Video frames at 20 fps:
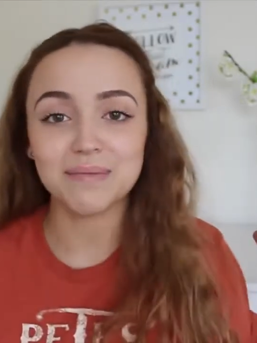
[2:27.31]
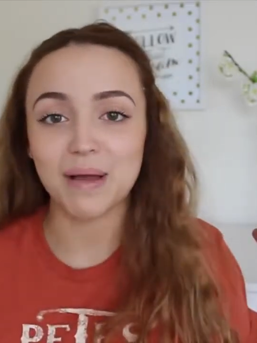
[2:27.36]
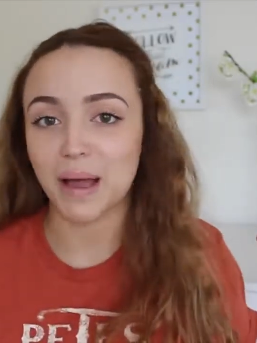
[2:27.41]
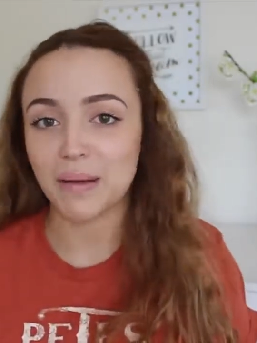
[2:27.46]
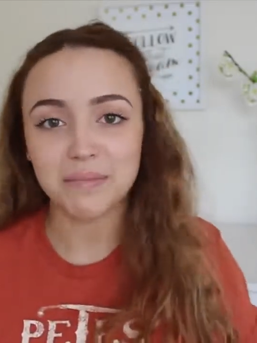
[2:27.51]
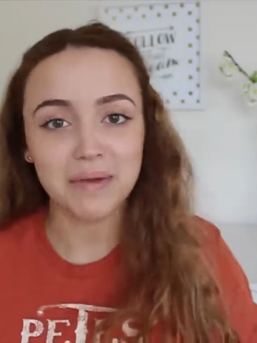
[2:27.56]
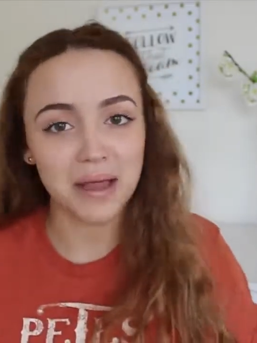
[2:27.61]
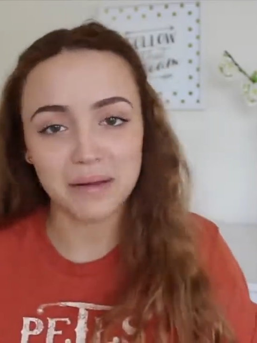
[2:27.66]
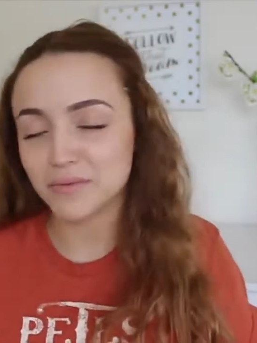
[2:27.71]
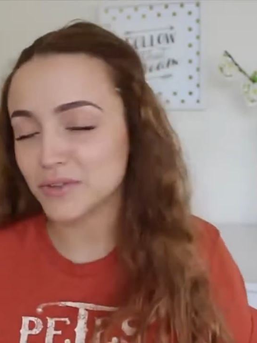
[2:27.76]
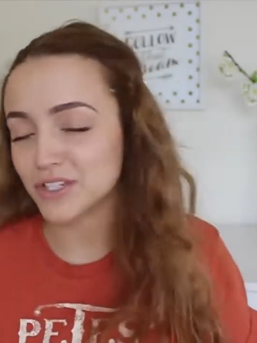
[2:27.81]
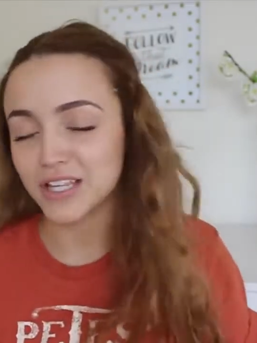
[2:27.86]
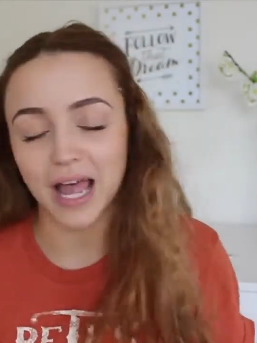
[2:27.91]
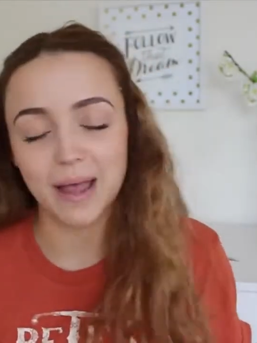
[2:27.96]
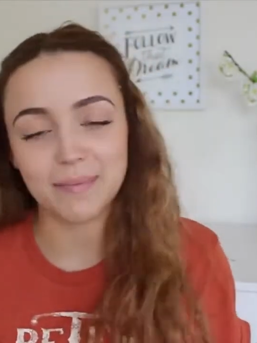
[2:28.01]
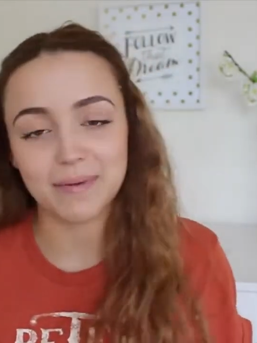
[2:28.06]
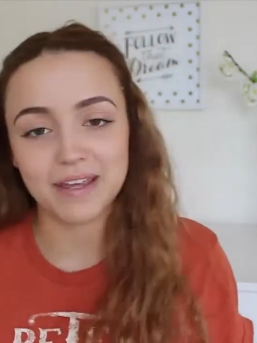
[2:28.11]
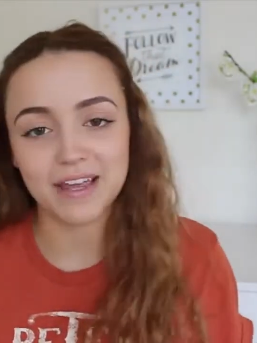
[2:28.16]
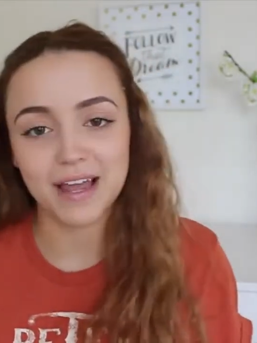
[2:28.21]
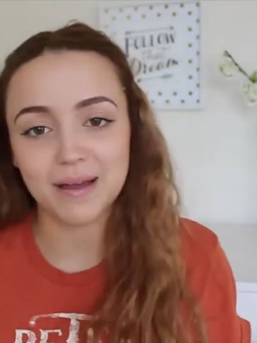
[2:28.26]
I'm, I'm just
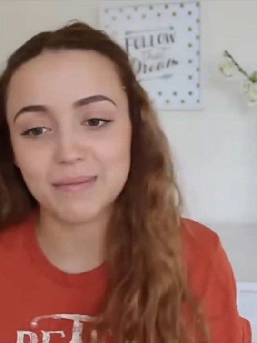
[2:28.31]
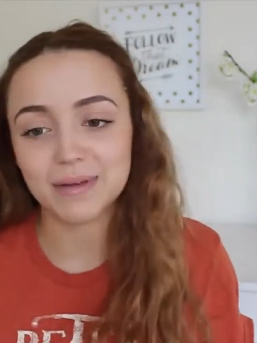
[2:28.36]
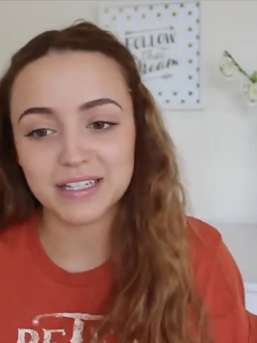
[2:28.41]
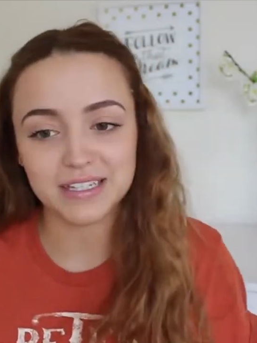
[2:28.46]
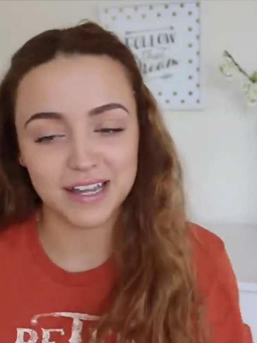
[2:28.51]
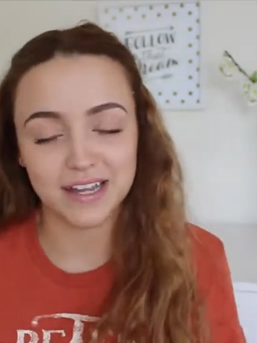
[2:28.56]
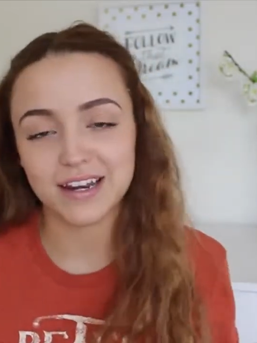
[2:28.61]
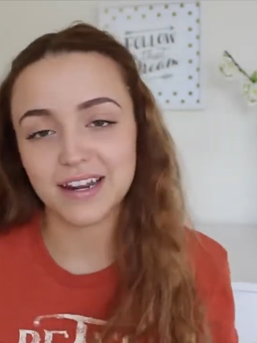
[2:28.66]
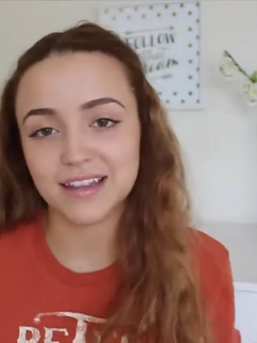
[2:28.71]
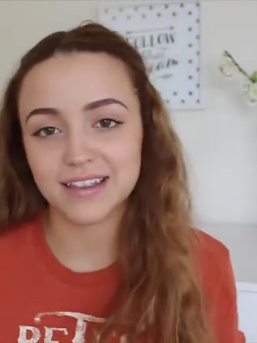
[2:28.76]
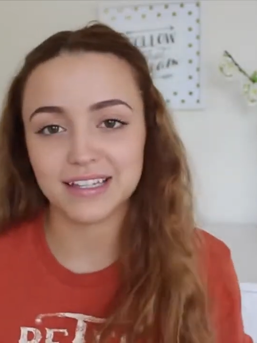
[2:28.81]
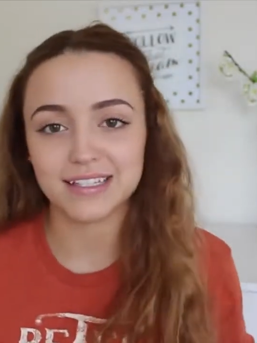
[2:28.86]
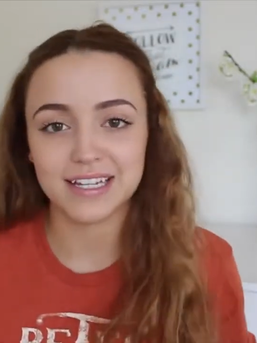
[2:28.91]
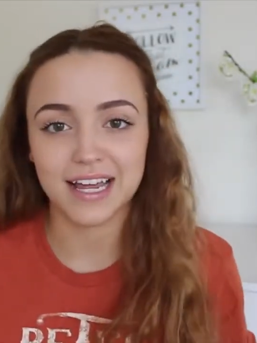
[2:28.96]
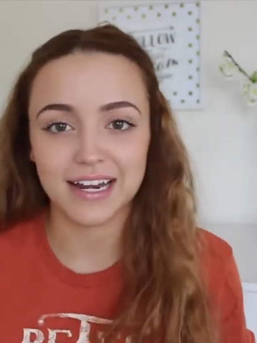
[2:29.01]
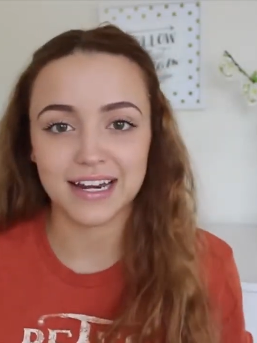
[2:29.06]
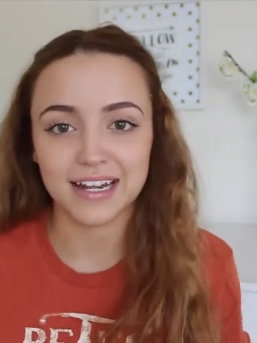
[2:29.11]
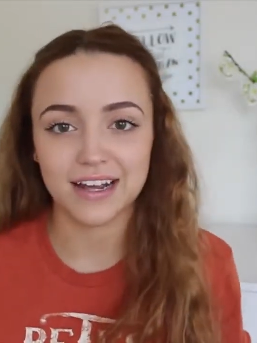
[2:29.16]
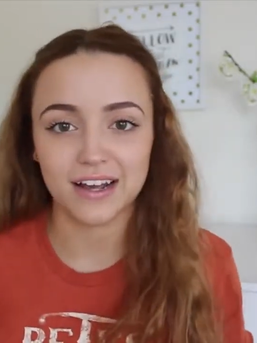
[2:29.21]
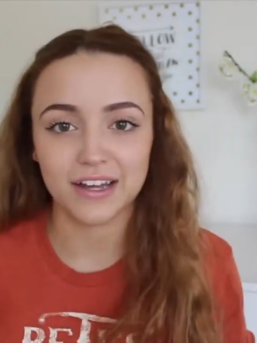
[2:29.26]
happy. I'm excited that
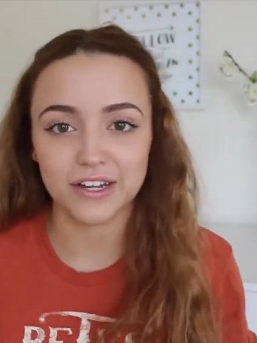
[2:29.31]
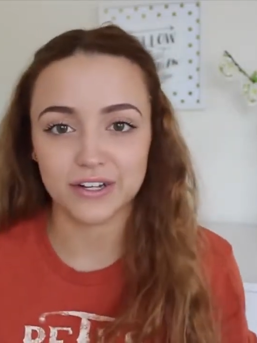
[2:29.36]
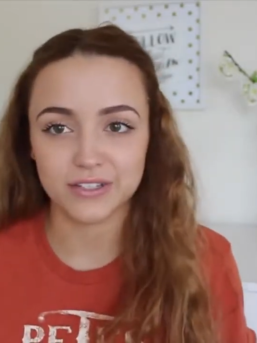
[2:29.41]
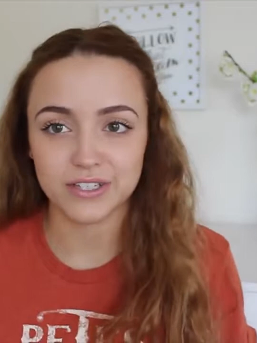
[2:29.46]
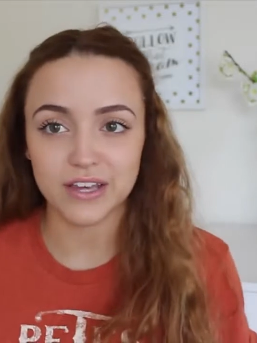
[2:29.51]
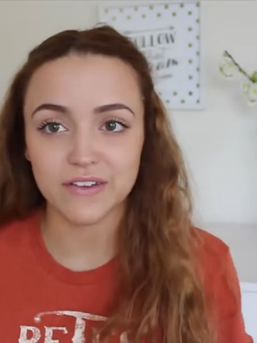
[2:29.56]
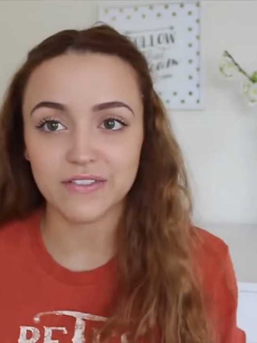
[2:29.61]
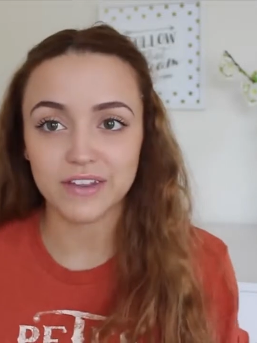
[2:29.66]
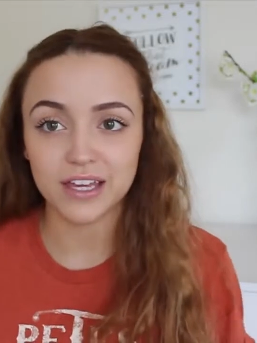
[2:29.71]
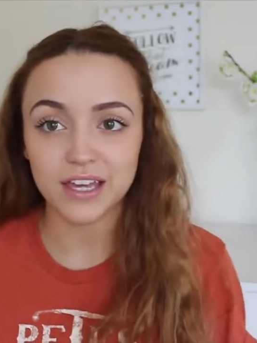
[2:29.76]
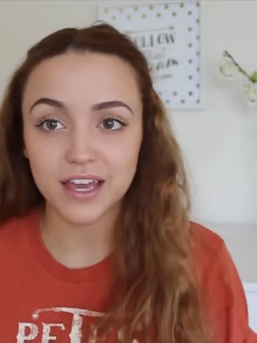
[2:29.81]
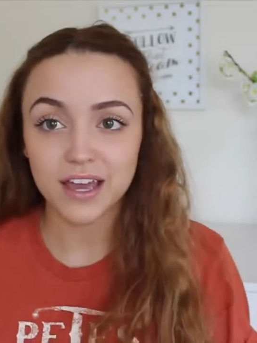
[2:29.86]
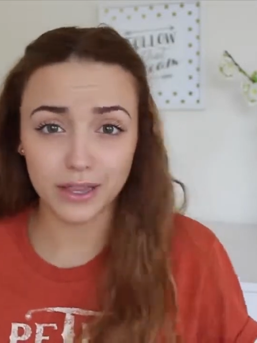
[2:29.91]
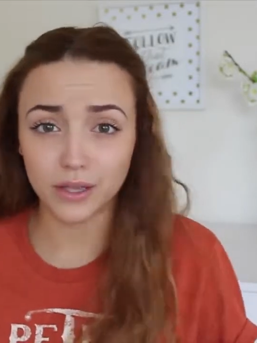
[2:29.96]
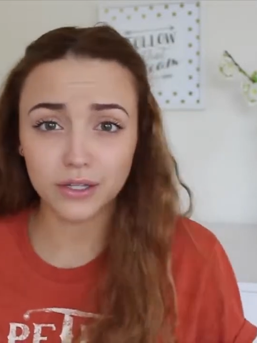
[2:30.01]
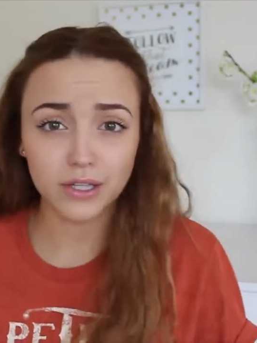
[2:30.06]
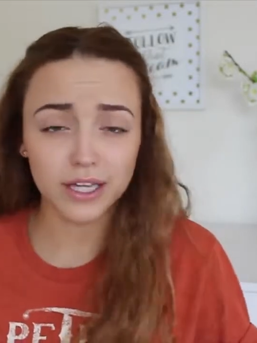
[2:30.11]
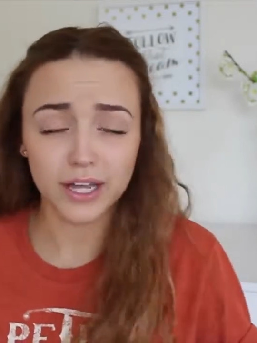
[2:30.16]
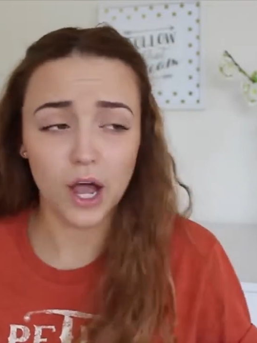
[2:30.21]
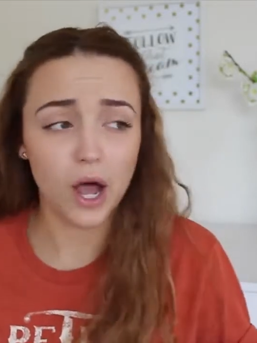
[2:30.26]
Danny got here safely.
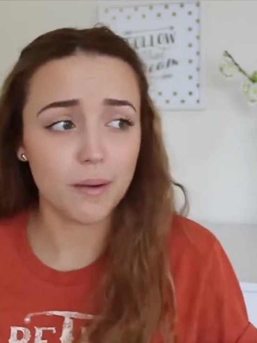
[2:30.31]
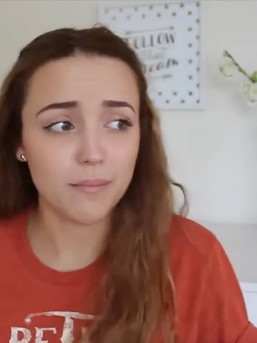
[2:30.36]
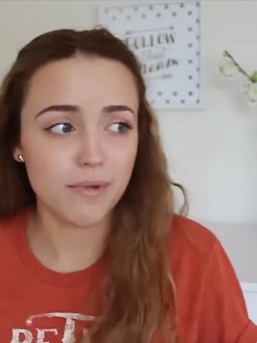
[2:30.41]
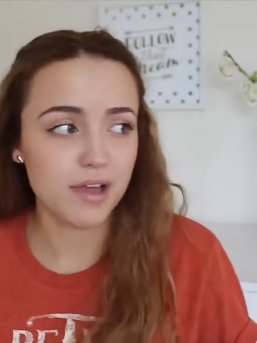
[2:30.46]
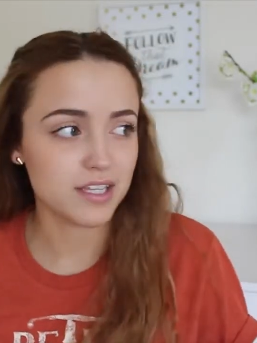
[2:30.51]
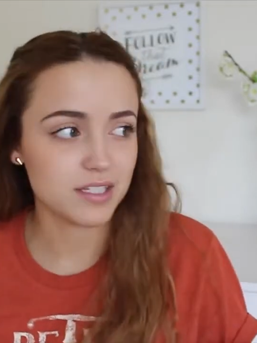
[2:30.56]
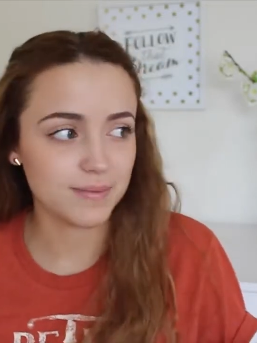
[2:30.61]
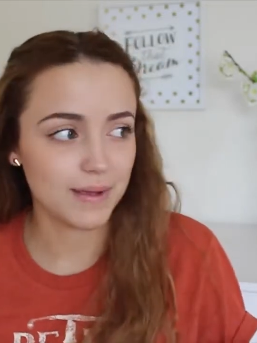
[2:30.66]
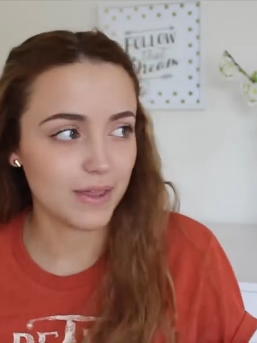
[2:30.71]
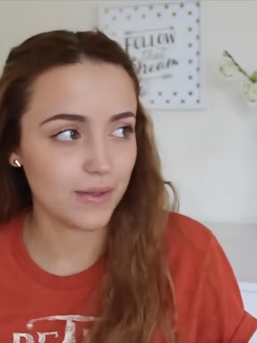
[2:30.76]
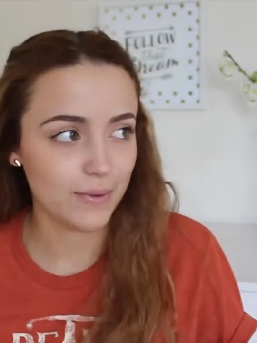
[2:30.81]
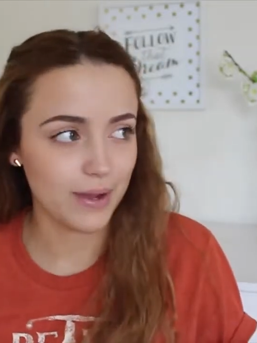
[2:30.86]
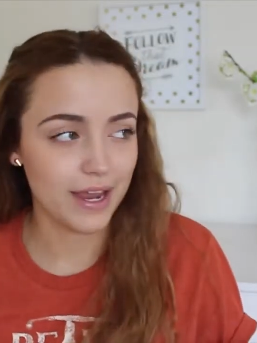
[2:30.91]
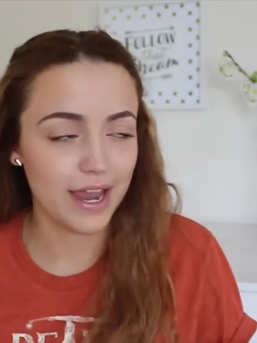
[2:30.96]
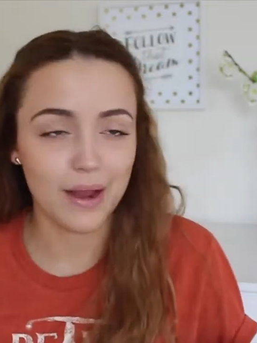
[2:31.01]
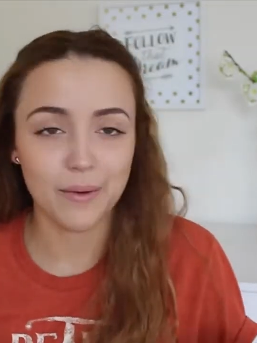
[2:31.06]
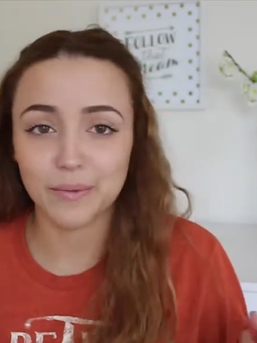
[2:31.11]
I look like a hot mess by the way.